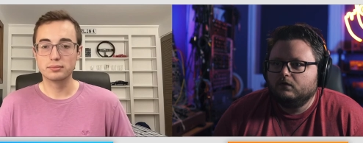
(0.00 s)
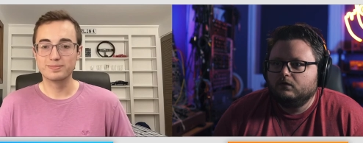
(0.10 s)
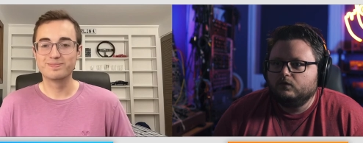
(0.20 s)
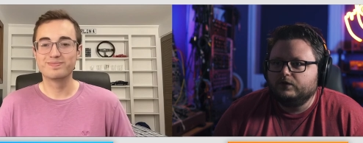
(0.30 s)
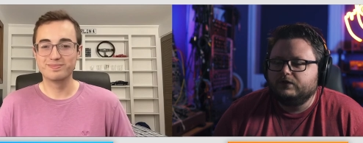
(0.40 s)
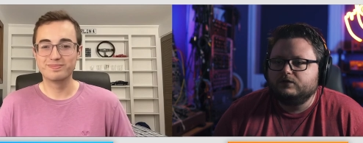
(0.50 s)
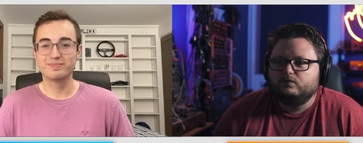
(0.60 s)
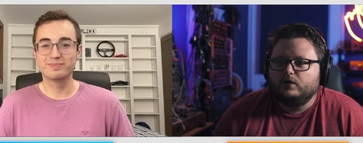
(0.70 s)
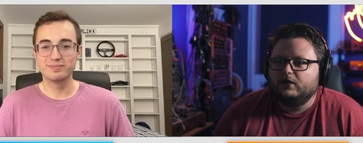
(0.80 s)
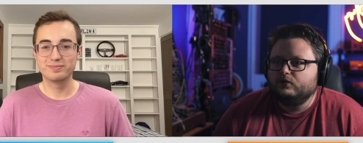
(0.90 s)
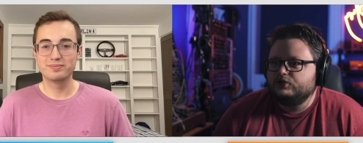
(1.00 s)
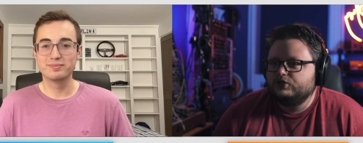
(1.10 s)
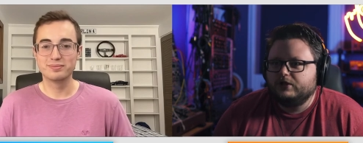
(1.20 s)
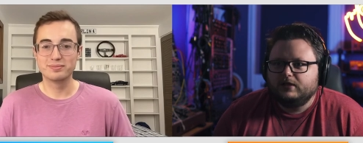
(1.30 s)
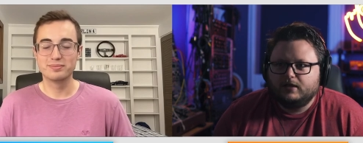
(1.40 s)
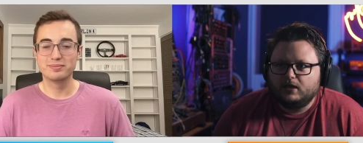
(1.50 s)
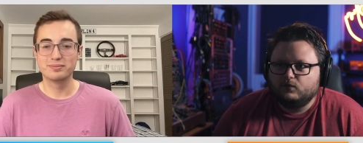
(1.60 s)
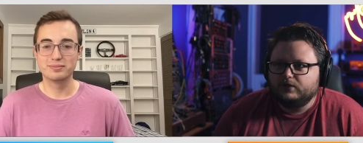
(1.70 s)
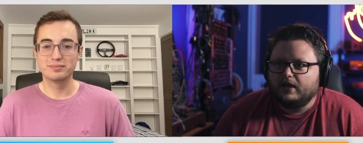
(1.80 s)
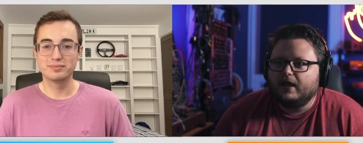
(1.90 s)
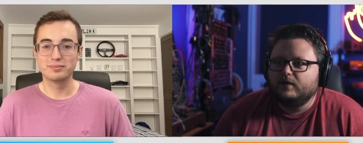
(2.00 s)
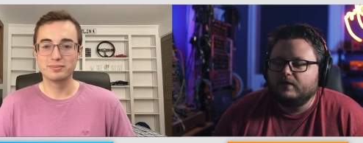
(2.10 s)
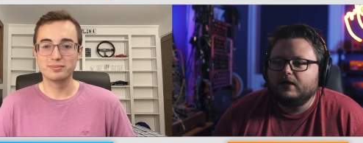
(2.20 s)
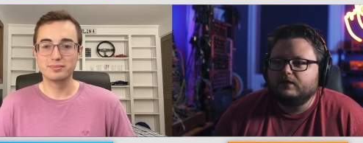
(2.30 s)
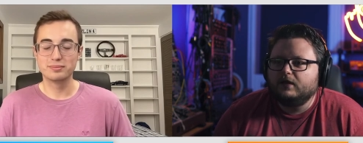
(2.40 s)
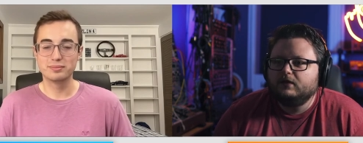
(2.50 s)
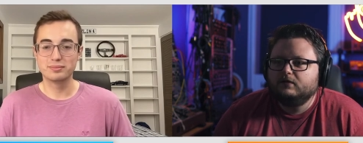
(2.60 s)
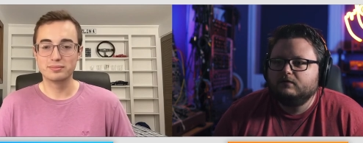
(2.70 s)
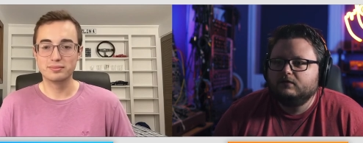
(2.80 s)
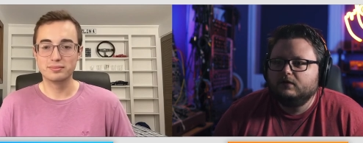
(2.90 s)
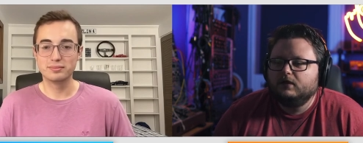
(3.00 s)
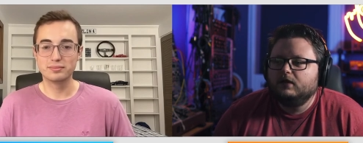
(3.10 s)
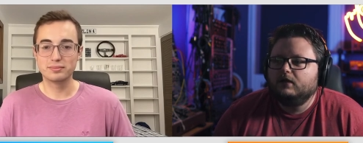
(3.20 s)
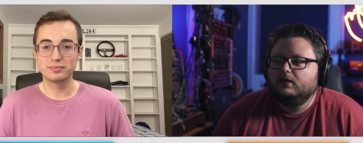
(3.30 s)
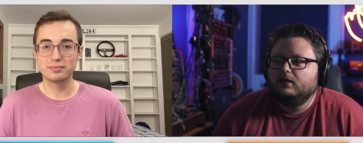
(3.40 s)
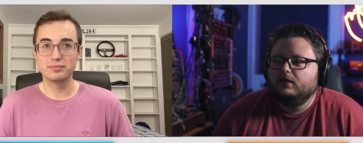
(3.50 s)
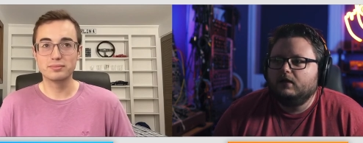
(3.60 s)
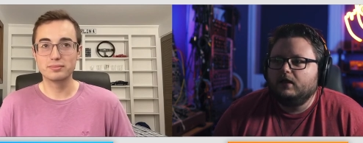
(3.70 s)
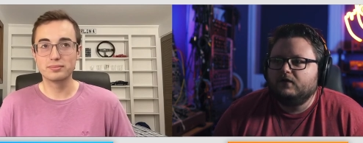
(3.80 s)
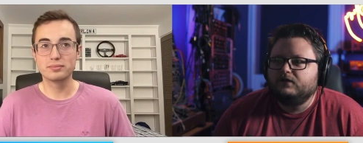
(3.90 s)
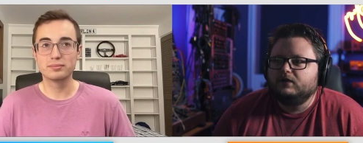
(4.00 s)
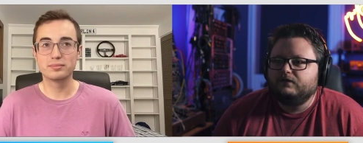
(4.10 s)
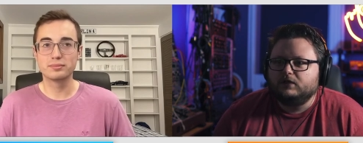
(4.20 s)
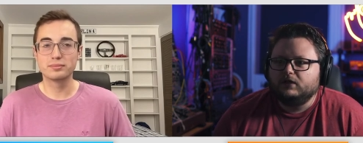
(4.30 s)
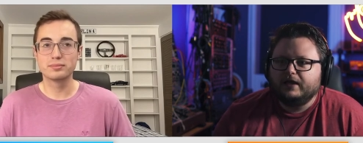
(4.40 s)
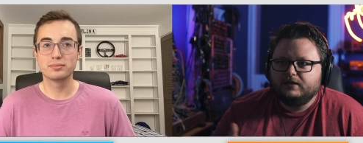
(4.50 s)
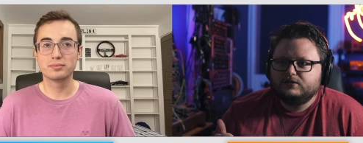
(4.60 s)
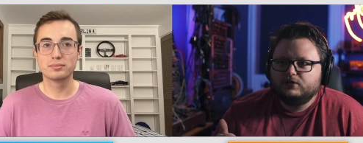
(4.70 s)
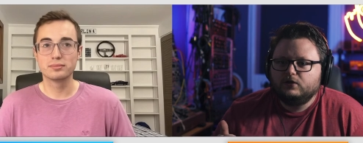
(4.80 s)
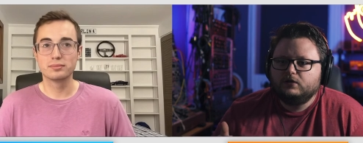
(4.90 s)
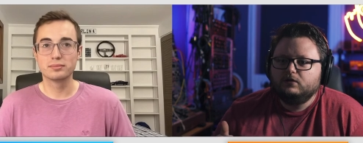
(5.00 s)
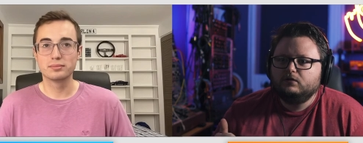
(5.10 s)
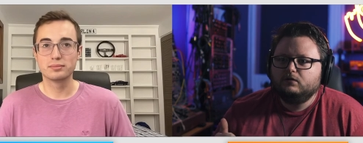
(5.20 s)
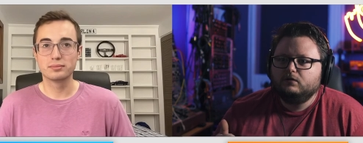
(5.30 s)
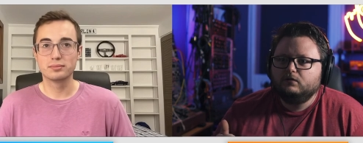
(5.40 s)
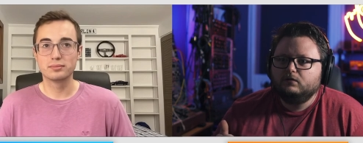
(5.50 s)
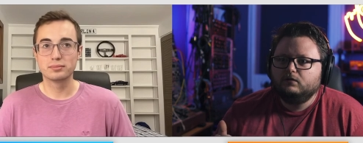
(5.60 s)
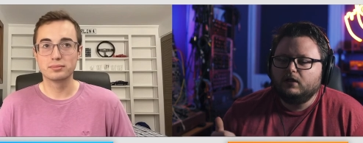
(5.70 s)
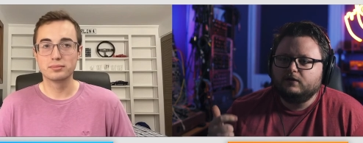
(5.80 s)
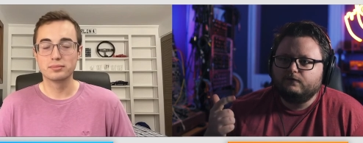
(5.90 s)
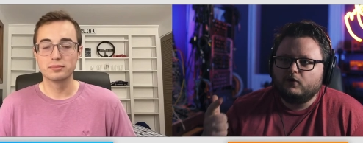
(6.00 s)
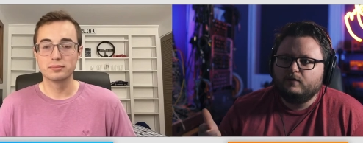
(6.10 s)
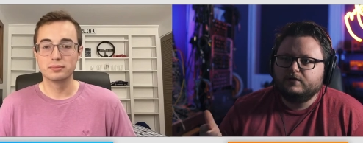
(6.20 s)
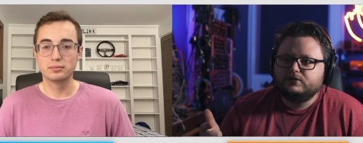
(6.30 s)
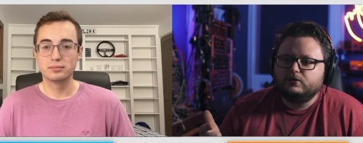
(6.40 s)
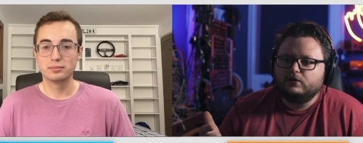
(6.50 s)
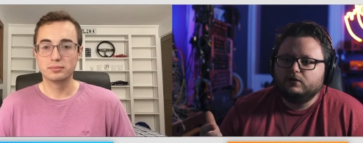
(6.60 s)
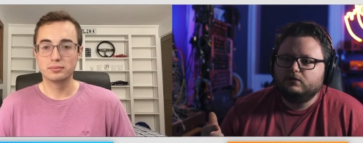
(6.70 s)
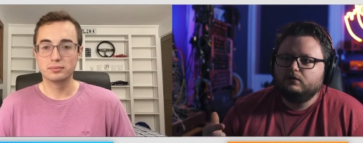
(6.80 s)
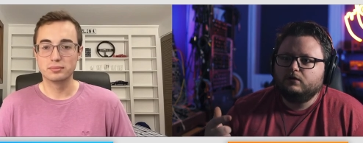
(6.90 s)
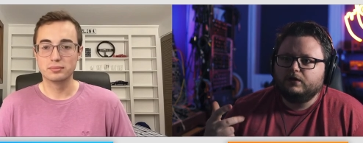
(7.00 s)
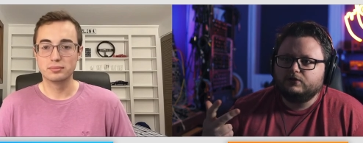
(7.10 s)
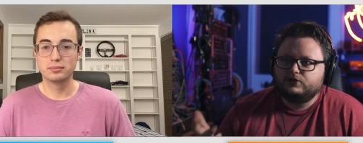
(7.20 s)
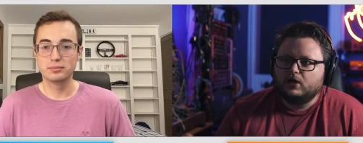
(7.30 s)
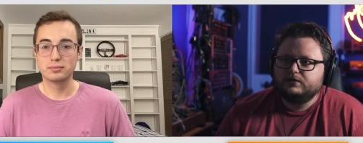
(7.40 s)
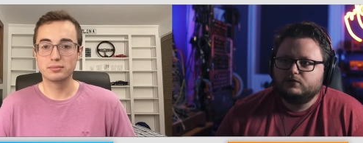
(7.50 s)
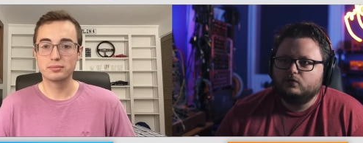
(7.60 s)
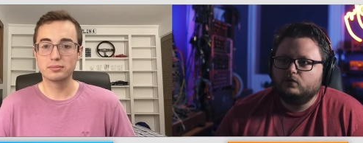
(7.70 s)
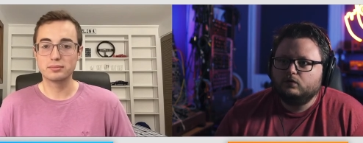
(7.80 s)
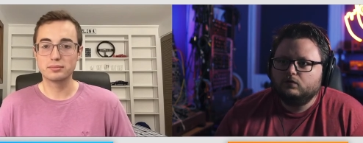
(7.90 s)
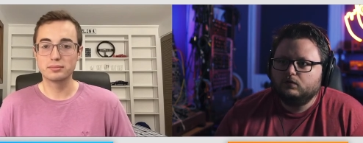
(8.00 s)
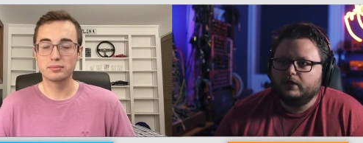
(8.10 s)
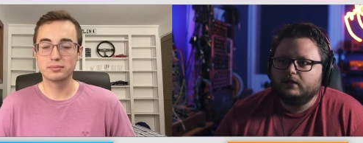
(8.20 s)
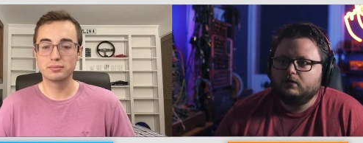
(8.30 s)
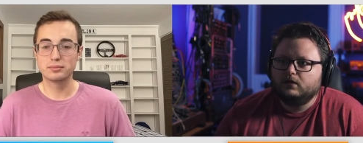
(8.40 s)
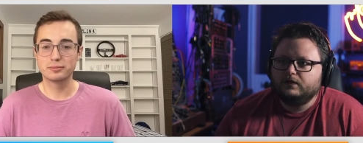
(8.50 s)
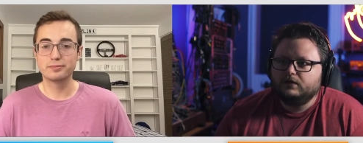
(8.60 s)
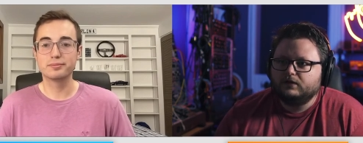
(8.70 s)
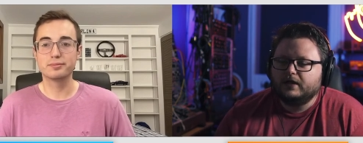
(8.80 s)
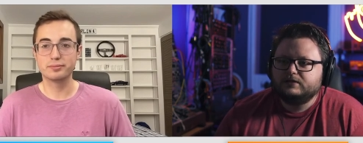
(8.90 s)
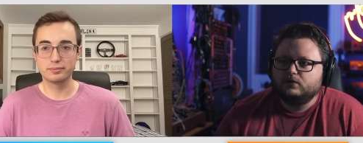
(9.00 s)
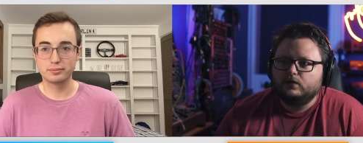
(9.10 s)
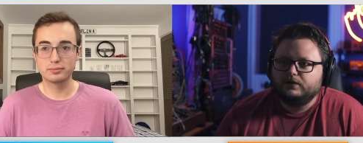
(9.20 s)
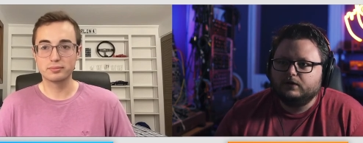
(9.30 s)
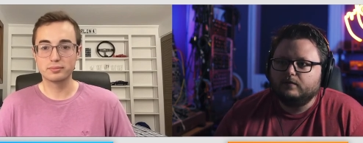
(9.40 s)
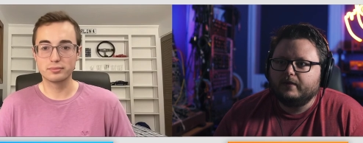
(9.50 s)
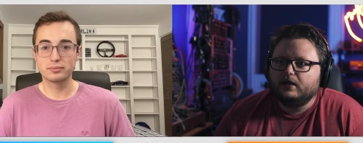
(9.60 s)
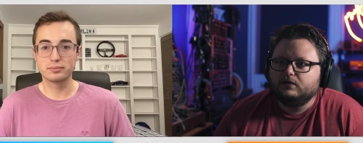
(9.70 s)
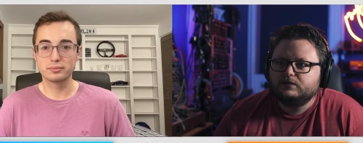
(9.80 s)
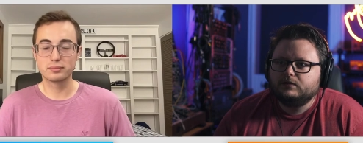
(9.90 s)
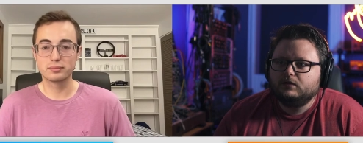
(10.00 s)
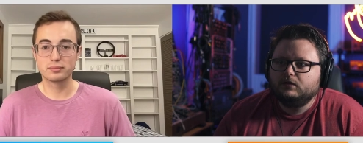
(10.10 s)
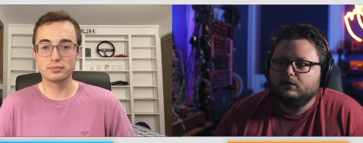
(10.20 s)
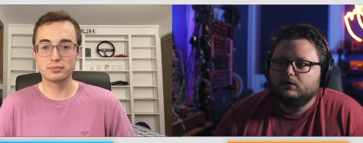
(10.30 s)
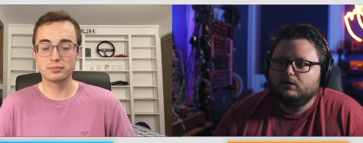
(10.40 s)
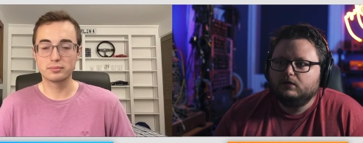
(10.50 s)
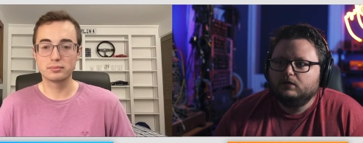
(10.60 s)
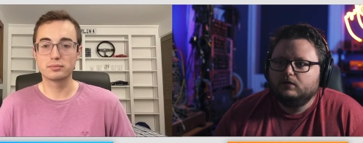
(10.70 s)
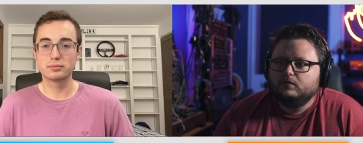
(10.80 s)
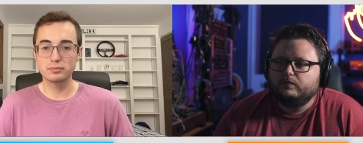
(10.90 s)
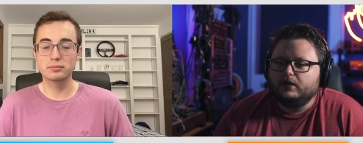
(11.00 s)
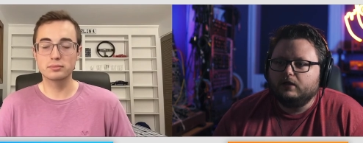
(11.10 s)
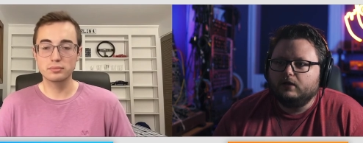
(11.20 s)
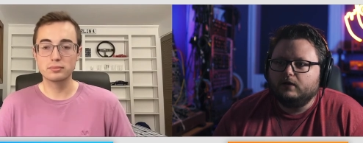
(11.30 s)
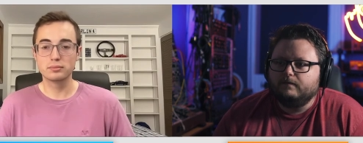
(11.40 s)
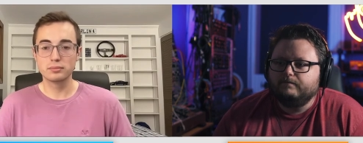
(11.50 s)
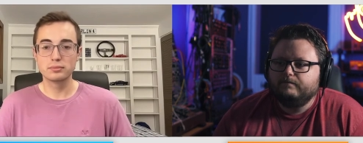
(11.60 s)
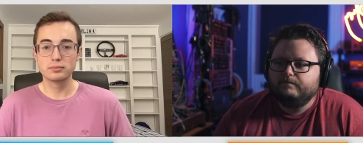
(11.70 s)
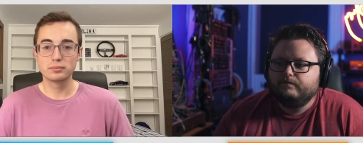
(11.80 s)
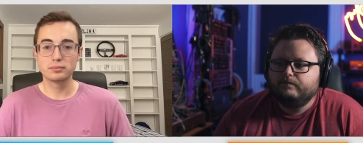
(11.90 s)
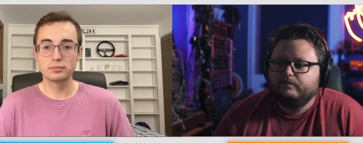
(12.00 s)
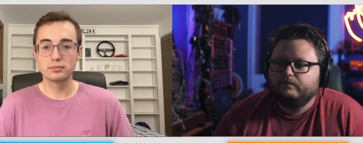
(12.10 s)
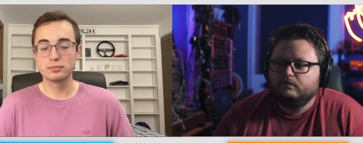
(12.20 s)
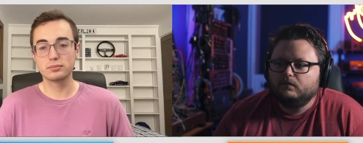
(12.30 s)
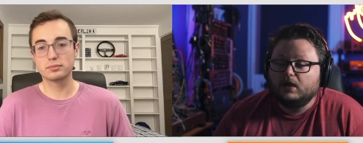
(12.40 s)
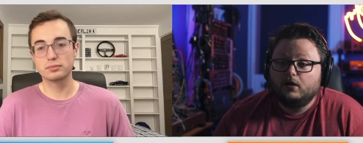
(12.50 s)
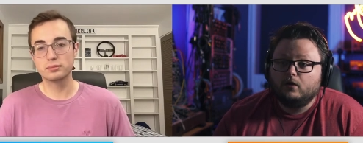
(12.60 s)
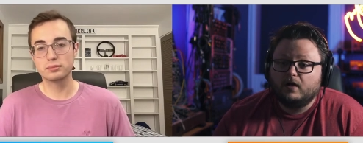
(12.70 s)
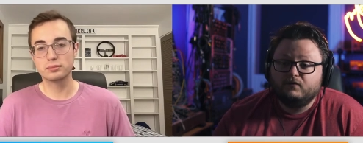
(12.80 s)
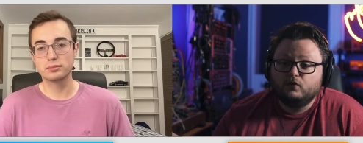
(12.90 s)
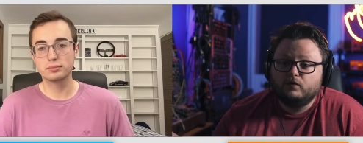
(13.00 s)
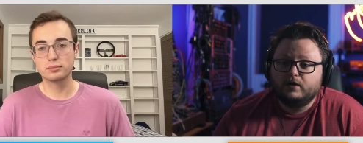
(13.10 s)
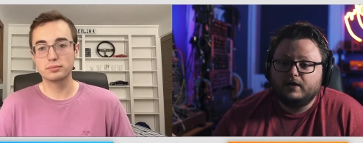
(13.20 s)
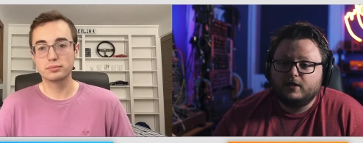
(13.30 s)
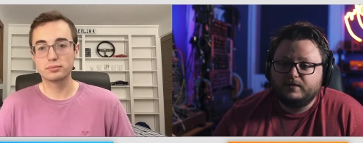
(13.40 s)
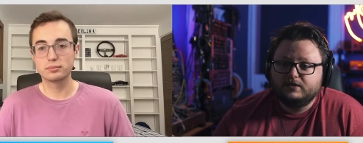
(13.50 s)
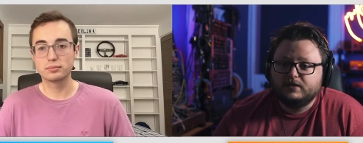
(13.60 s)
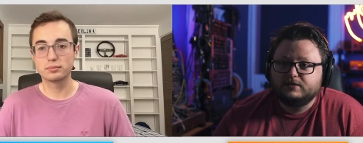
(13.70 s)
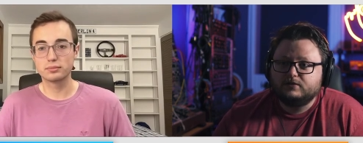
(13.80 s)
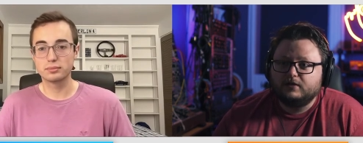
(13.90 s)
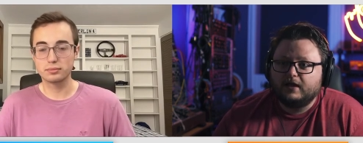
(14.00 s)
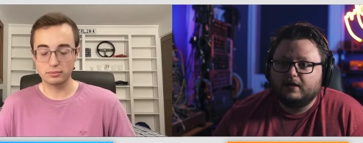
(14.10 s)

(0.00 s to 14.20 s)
Speaker 1: with this whatever shitty camera they had back then. If the if the lighting's good and the framing's good and the shot's cool, like I think that's the only thing that matters but um, mm-hmm. I don't know. Have you run an A/B test on that